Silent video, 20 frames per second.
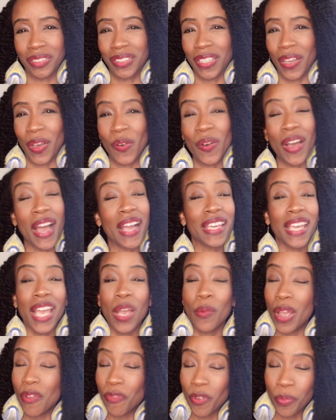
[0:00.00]
So I
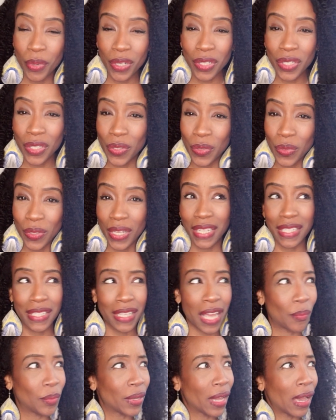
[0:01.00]
can't wait for book 2 that is
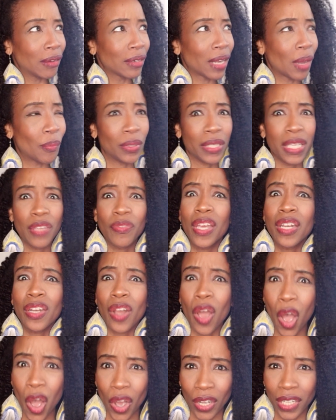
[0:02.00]
coming out, I believe,
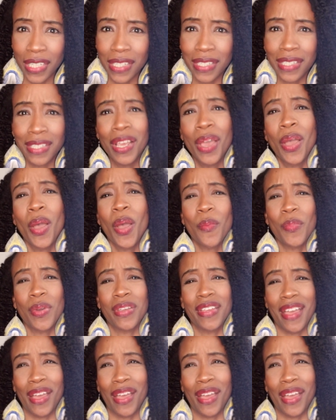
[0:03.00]
in August. But